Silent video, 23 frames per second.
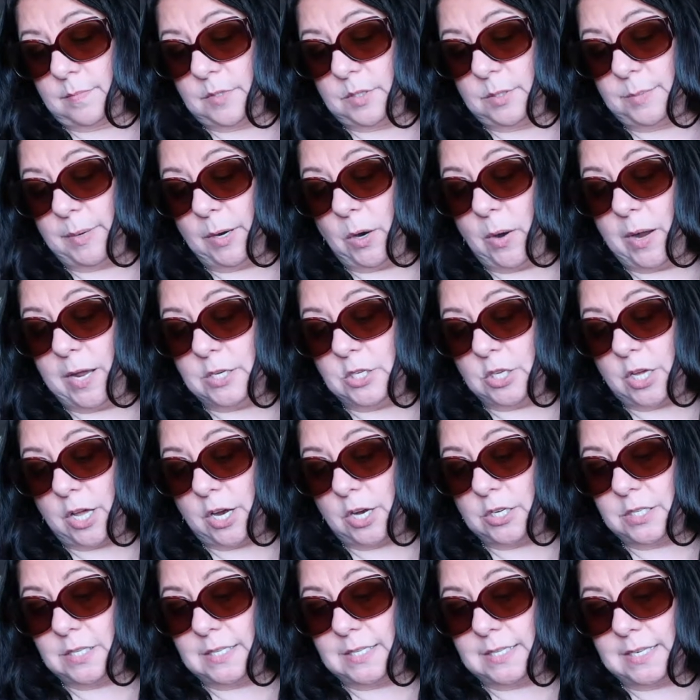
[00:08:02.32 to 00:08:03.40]
It's my
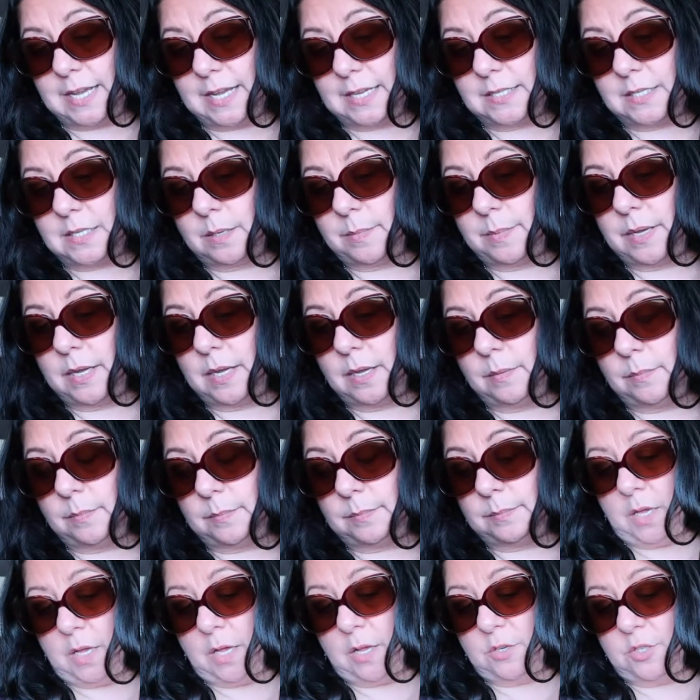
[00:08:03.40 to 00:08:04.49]
granddaughter. She's texting me.
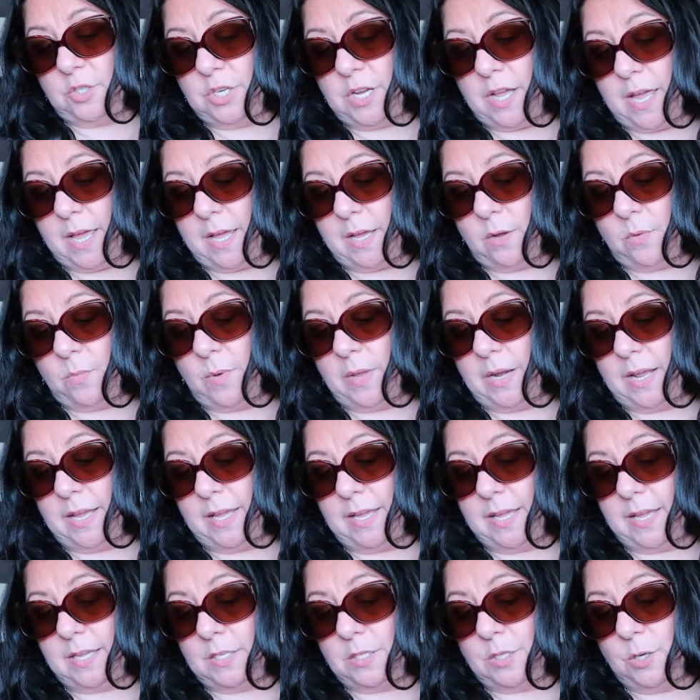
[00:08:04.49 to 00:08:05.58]
I'll check when I
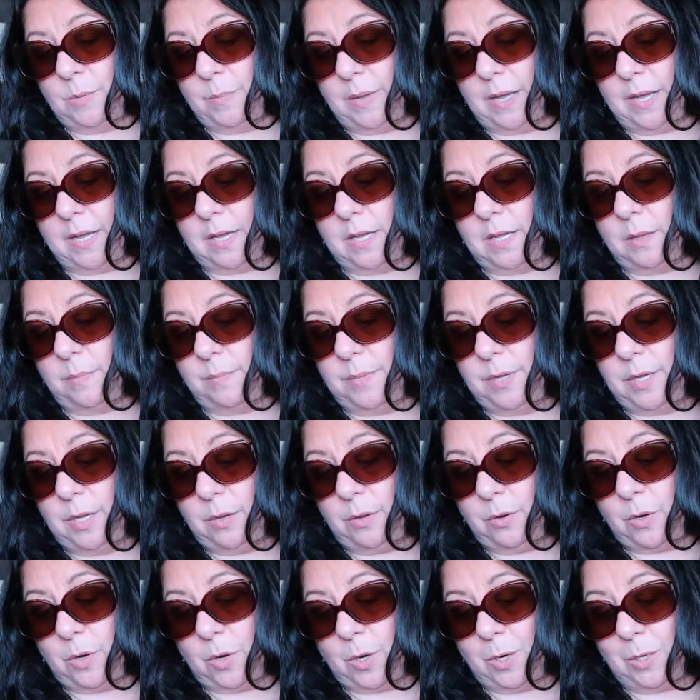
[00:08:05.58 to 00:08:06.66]
get to my
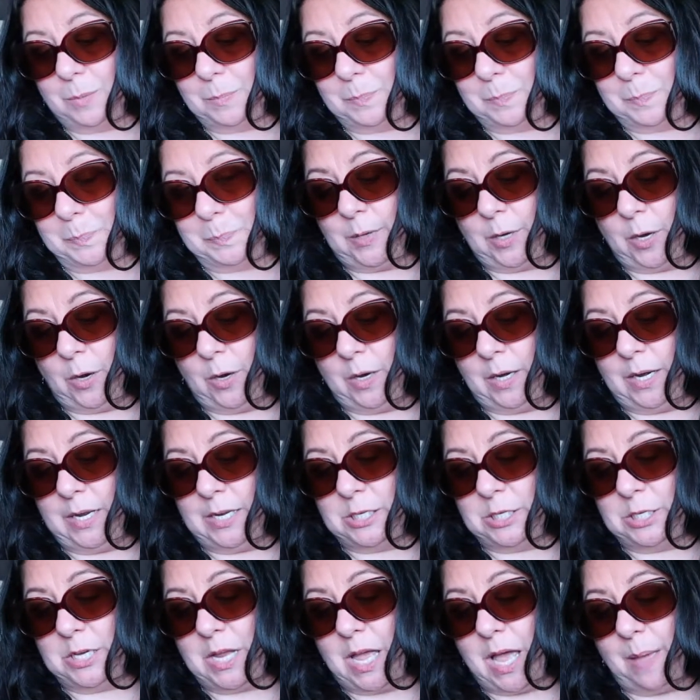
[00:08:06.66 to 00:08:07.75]
computer currently
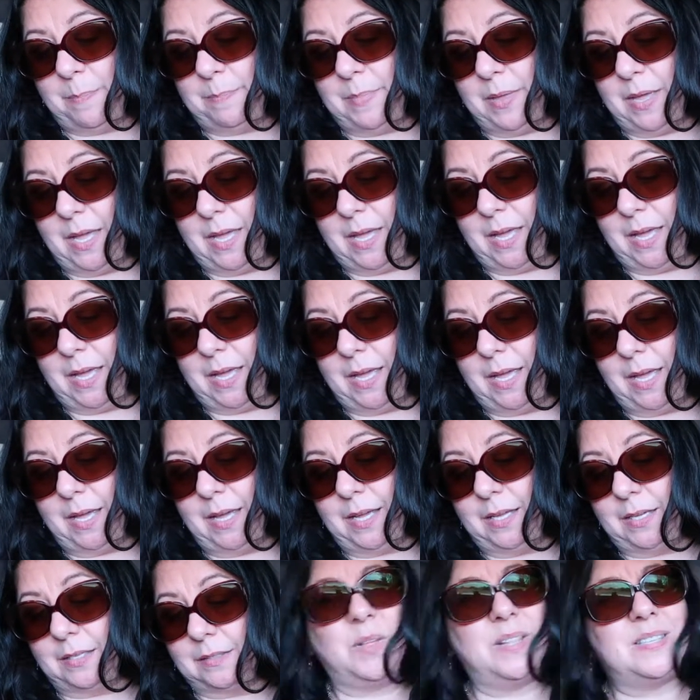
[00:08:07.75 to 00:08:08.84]

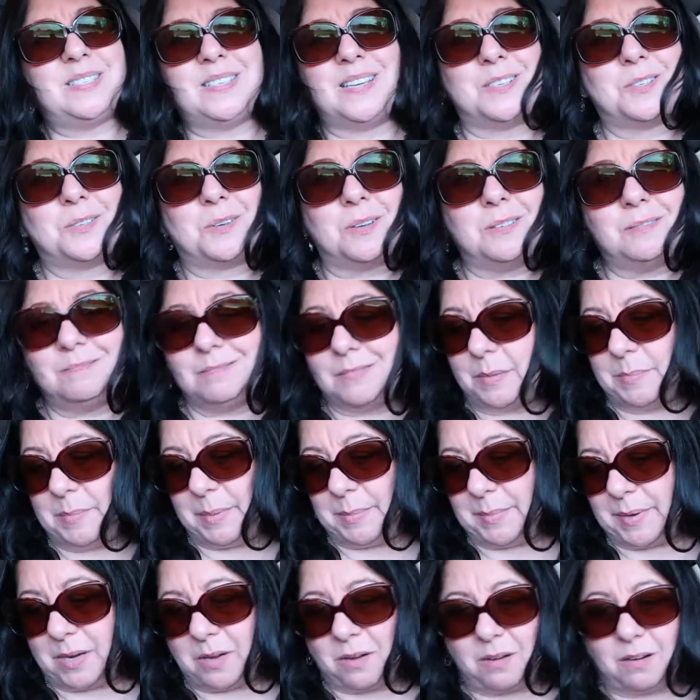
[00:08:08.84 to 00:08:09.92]
shopping. That's not true. I'm
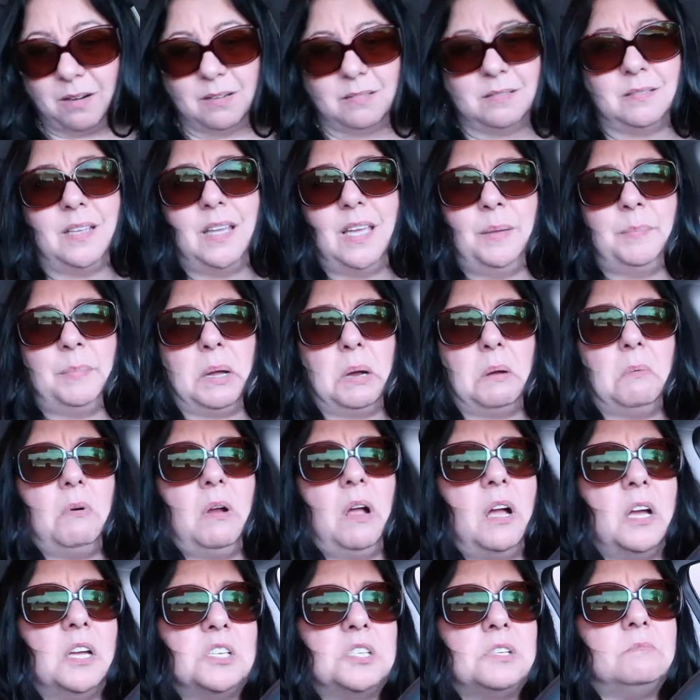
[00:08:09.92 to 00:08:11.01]
in my car, in my
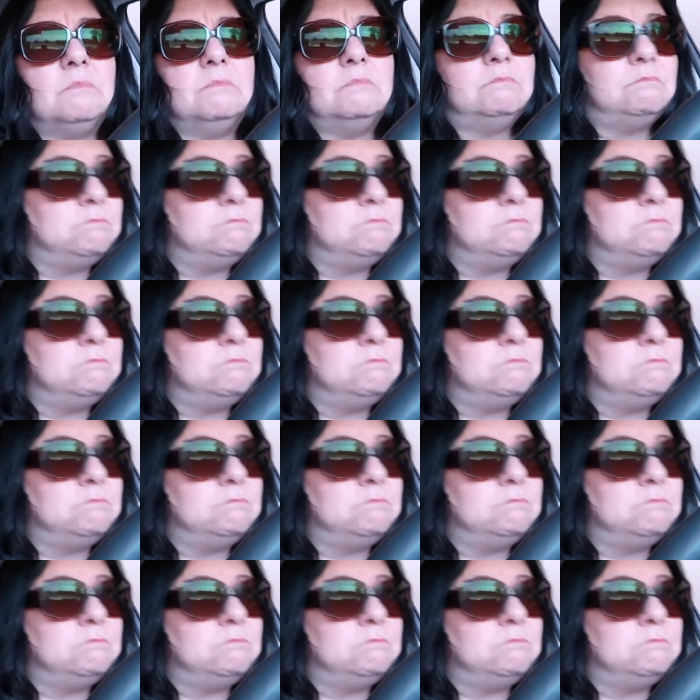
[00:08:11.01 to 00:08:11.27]
garage.